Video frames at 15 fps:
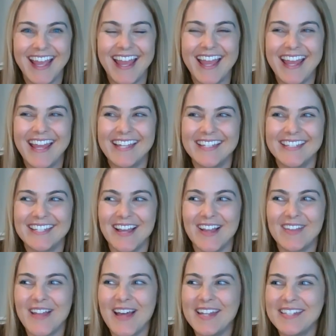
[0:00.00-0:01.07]
And a
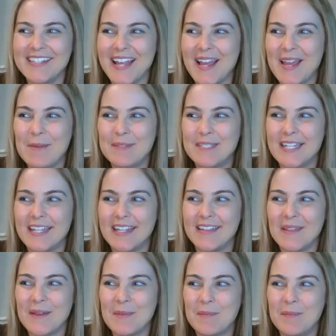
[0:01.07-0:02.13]
lot of times in
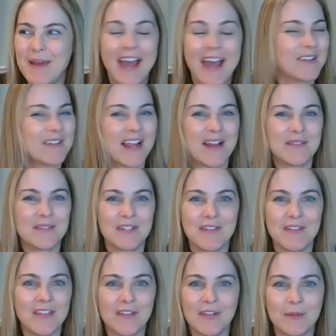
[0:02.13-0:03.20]
the background of
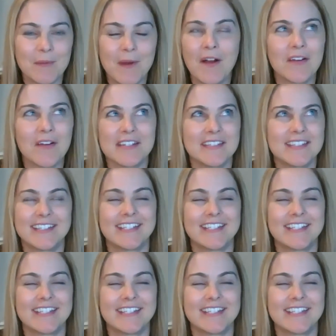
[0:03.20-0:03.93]
other artists'